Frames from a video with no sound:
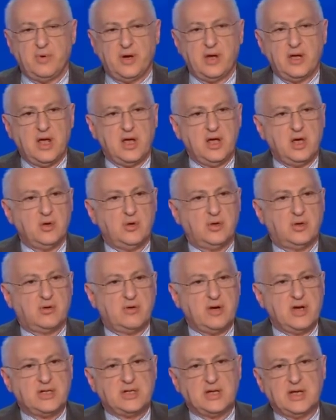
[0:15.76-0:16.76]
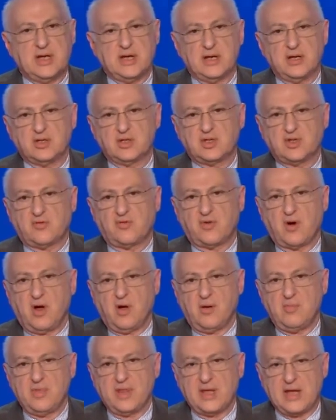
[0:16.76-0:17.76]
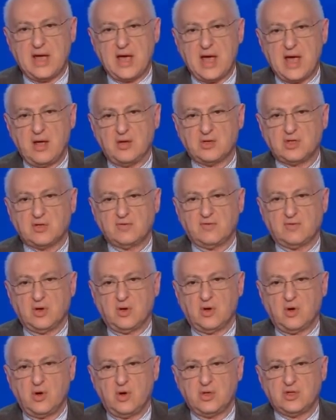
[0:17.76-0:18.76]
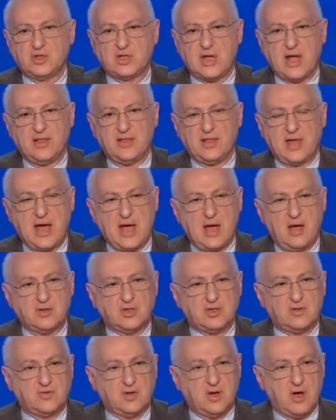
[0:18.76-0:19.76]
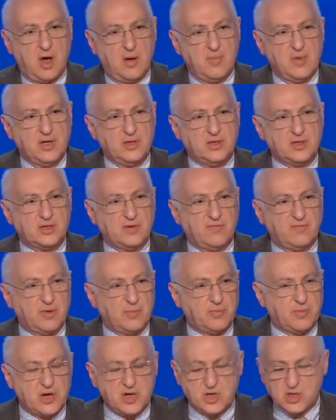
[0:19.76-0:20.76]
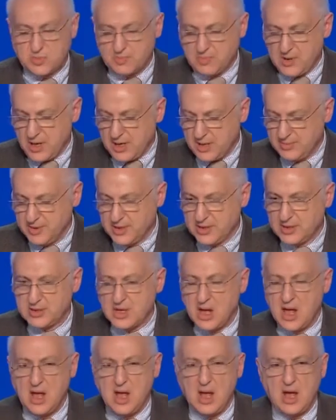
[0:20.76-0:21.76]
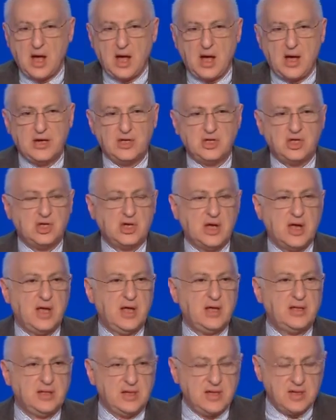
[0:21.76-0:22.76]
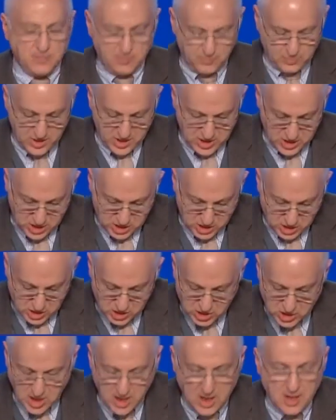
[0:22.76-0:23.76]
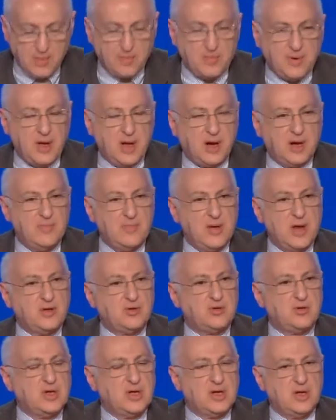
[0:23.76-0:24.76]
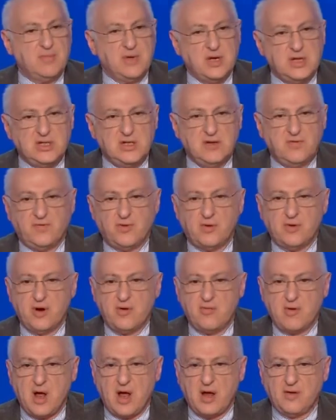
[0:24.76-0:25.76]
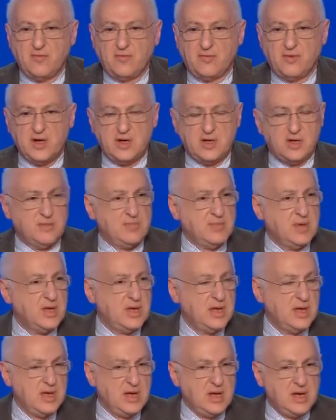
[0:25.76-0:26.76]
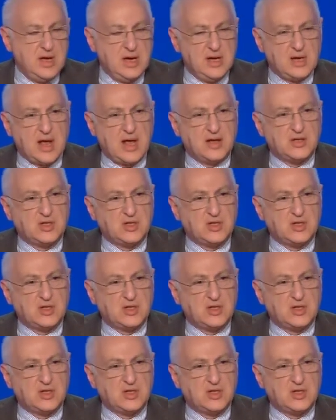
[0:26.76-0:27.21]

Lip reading: bringing you greetings from the House of Lords and the House of Commons of the British Parliament. I chair the British Parliamentary Committee for Iran Freedom. It